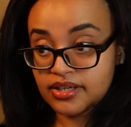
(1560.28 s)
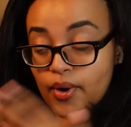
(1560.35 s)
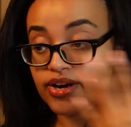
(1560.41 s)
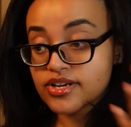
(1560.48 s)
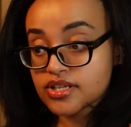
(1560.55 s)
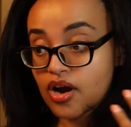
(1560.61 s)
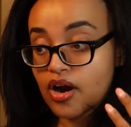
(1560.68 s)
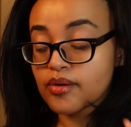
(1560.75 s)

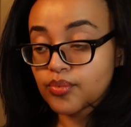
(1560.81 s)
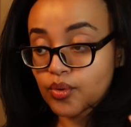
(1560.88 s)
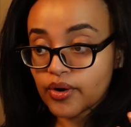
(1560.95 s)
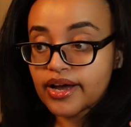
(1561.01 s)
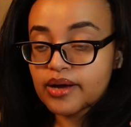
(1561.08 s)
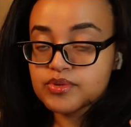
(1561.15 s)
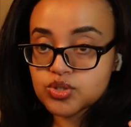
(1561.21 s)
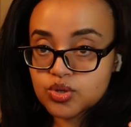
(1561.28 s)
Where our boy,
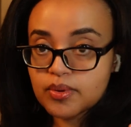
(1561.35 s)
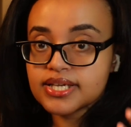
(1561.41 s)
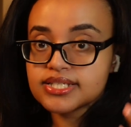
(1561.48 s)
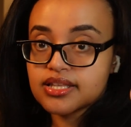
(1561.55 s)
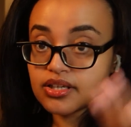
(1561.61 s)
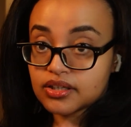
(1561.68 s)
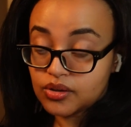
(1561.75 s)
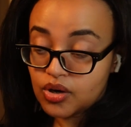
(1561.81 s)
I'm assuming, is
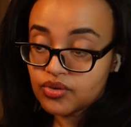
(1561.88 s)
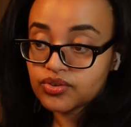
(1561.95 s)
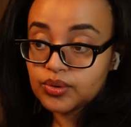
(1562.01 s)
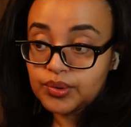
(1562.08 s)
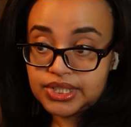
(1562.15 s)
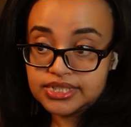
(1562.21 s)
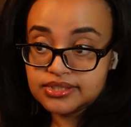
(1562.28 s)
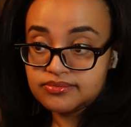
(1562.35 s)
in the Clover
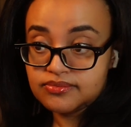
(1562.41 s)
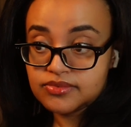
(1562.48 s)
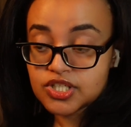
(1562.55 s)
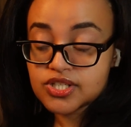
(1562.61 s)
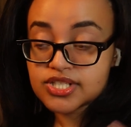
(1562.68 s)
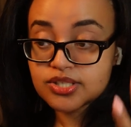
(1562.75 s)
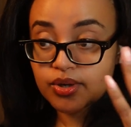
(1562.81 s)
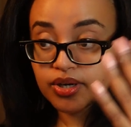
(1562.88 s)
one.
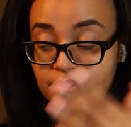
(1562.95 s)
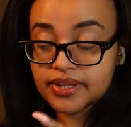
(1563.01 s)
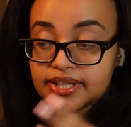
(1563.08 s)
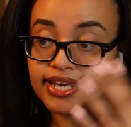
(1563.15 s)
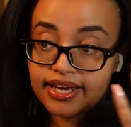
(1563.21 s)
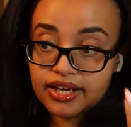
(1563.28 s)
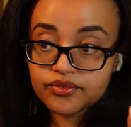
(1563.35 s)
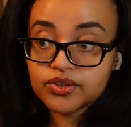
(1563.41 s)
So does he want to be the
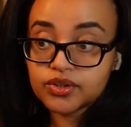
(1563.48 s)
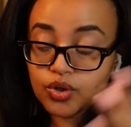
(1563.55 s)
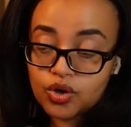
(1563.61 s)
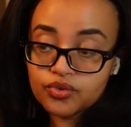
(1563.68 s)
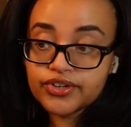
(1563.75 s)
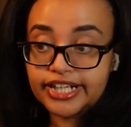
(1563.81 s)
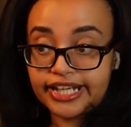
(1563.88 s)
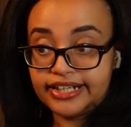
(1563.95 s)
king of the
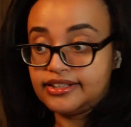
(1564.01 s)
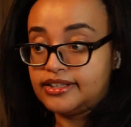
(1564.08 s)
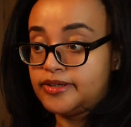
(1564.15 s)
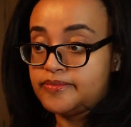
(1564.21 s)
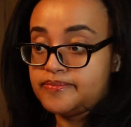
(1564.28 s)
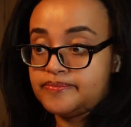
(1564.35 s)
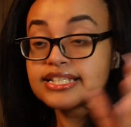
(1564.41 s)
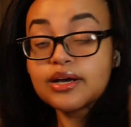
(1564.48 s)
Clover
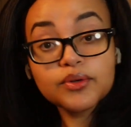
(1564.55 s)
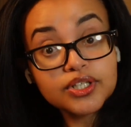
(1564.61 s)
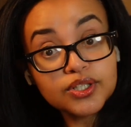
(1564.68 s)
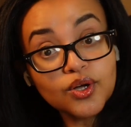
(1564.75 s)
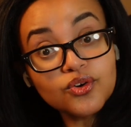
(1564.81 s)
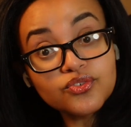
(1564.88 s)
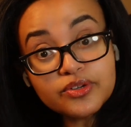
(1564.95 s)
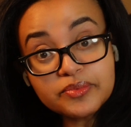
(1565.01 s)
kingdom? Is that what the
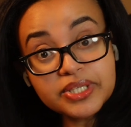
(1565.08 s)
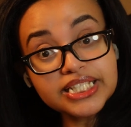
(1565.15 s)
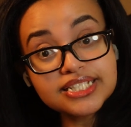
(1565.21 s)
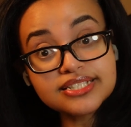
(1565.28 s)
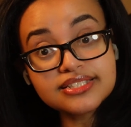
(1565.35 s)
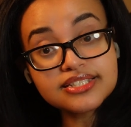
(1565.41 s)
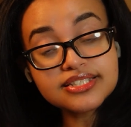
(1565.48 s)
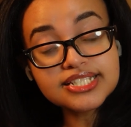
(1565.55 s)
Clover
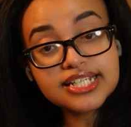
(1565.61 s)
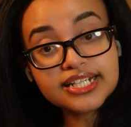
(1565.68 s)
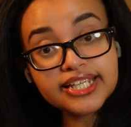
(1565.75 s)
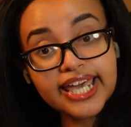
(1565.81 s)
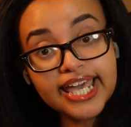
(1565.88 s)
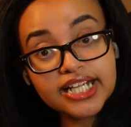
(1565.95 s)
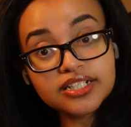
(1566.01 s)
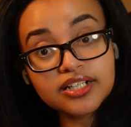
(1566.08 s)
means? Is it a
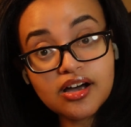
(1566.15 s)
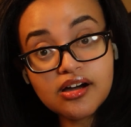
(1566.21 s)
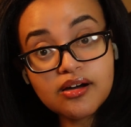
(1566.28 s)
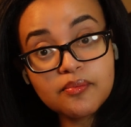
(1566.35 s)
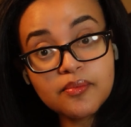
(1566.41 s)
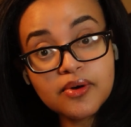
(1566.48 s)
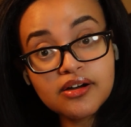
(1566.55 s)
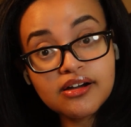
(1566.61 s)

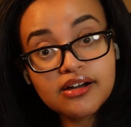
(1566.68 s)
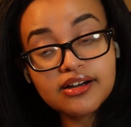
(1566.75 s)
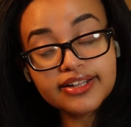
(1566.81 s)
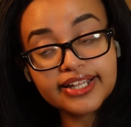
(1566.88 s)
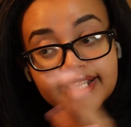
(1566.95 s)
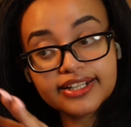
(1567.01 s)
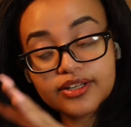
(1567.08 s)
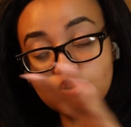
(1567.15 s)
kingdom?
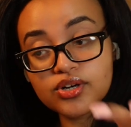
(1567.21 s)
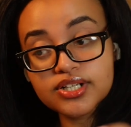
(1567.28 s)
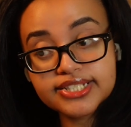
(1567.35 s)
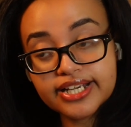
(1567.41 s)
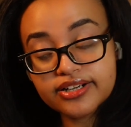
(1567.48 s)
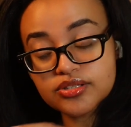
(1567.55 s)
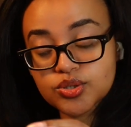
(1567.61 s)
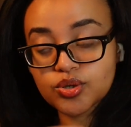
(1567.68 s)
Or a
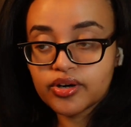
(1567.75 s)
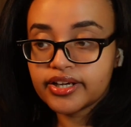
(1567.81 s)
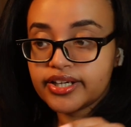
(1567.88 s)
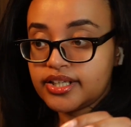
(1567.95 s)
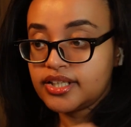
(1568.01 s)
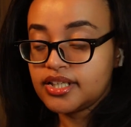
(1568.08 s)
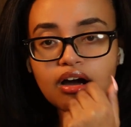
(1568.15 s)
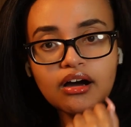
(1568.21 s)

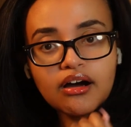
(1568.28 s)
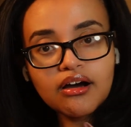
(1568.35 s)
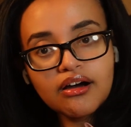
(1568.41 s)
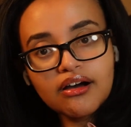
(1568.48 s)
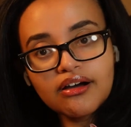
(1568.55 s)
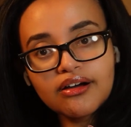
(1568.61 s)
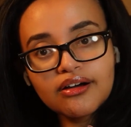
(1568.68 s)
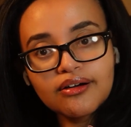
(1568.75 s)
territory?
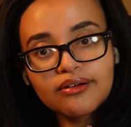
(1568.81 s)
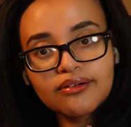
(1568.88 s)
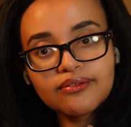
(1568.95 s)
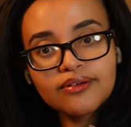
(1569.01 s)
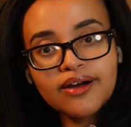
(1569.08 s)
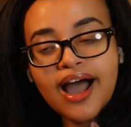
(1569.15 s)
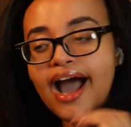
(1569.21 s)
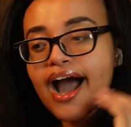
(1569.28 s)

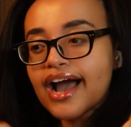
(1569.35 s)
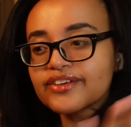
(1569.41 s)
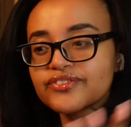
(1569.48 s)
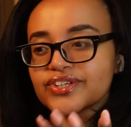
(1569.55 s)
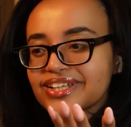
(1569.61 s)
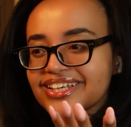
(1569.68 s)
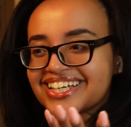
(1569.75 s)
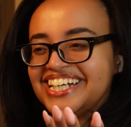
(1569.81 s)
Oh, I
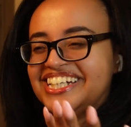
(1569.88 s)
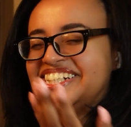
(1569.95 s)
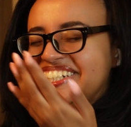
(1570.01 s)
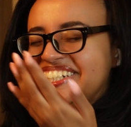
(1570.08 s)
feel like...